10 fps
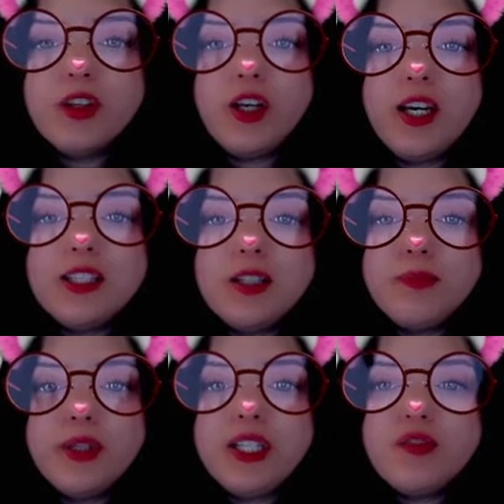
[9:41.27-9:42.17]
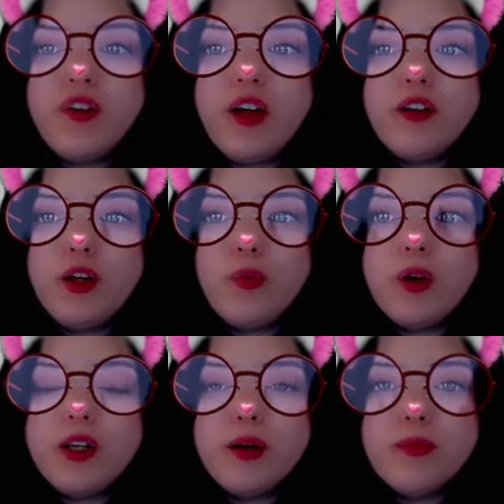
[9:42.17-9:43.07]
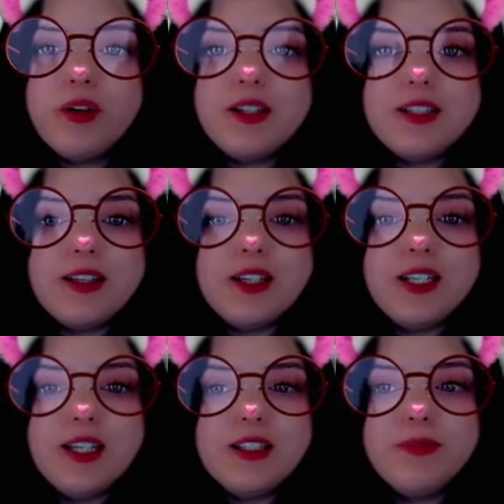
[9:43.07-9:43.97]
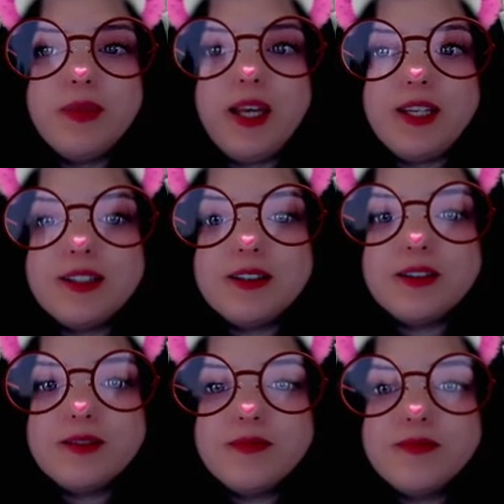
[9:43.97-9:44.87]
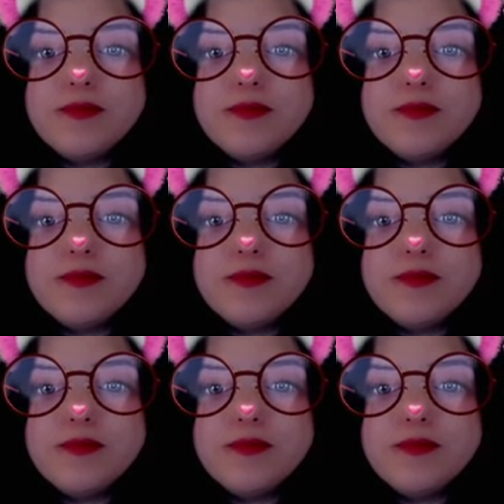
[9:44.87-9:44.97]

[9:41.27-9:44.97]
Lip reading: Look at the place value. What number is in the tens place?